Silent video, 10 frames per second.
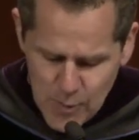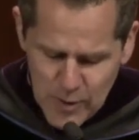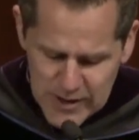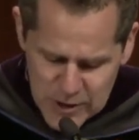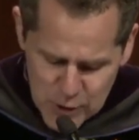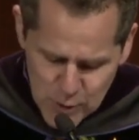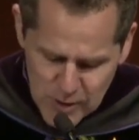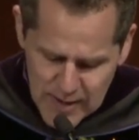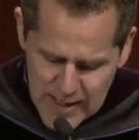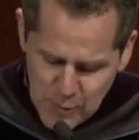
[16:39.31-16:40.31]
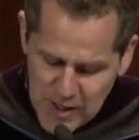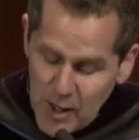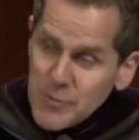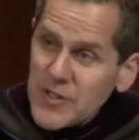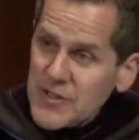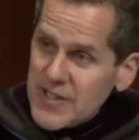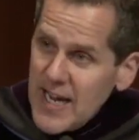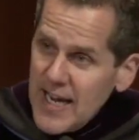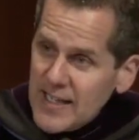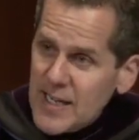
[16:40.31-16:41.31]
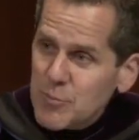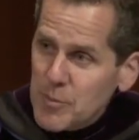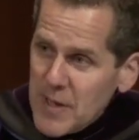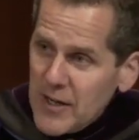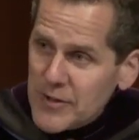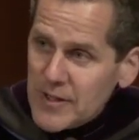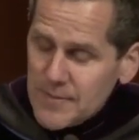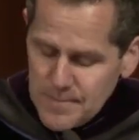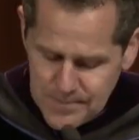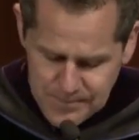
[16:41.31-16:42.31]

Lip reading: will endure and will help sustain and propel you.